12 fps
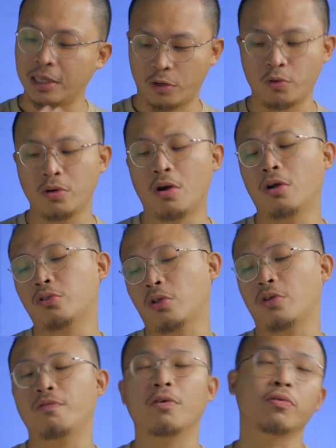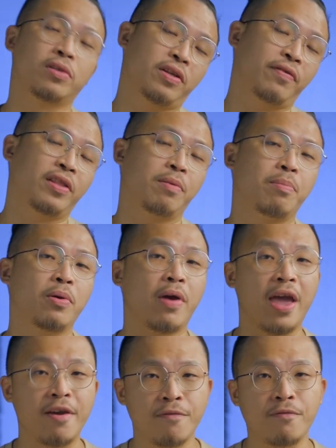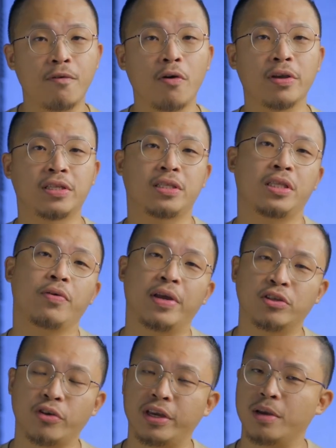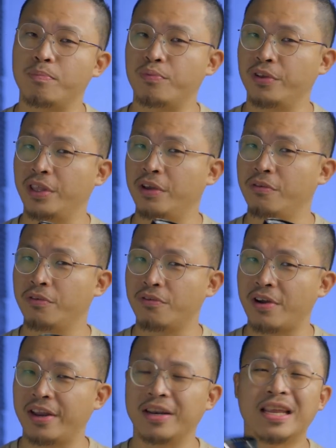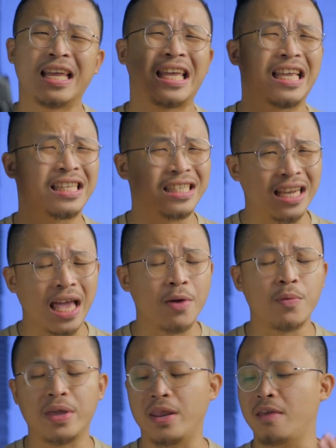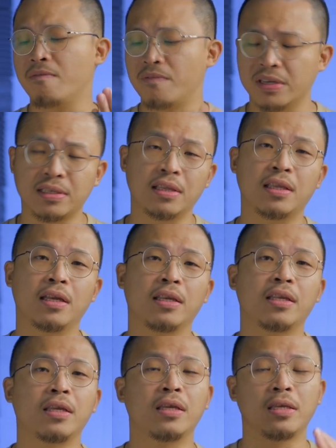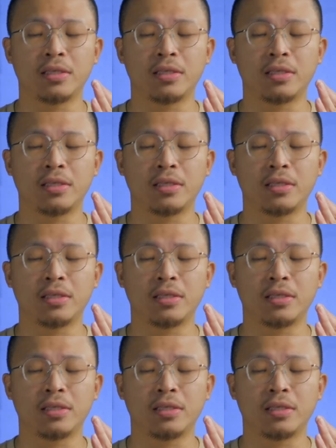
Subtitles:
good old 24 to 70mm f4 is still enjoying a pretty good run. Its lightweight and versatility is